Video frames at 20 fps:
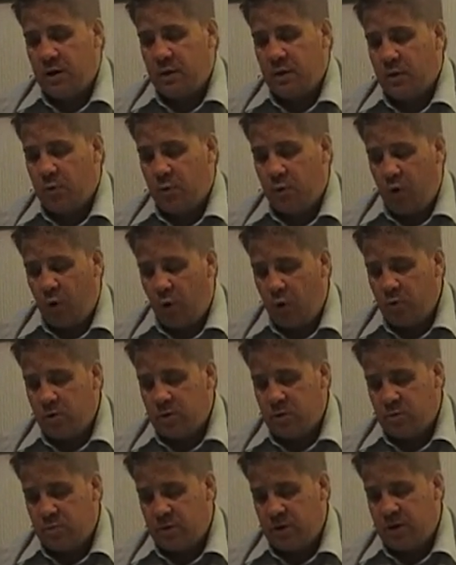there will
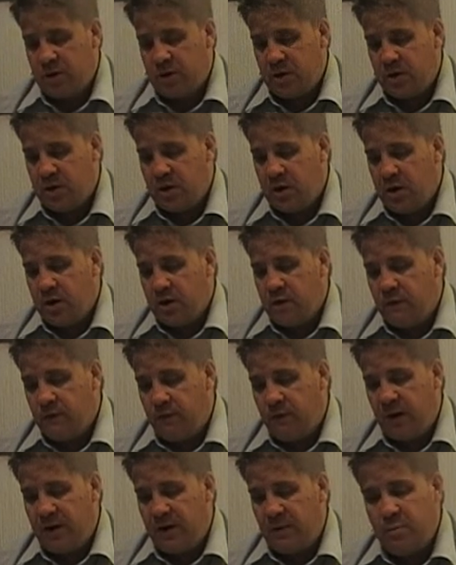always be
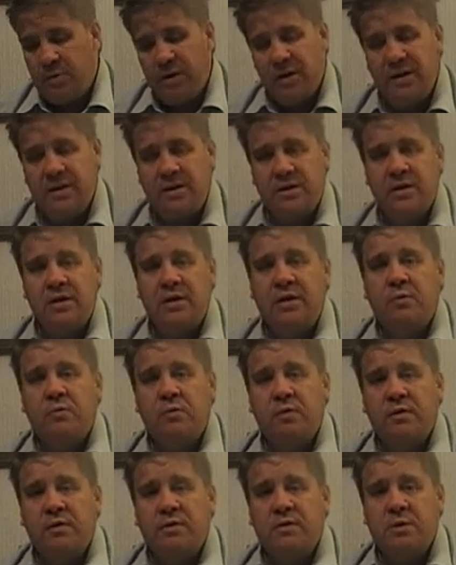fallibility
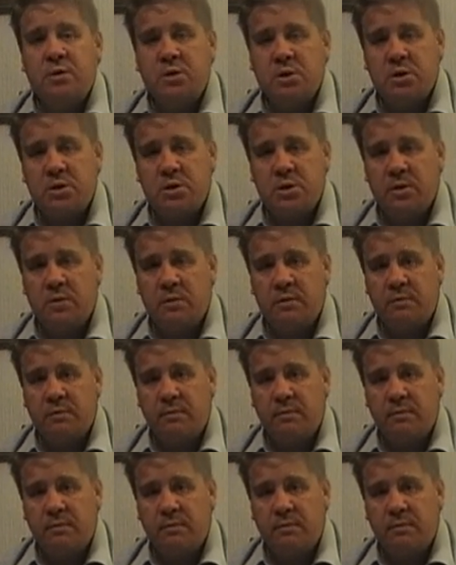within the system.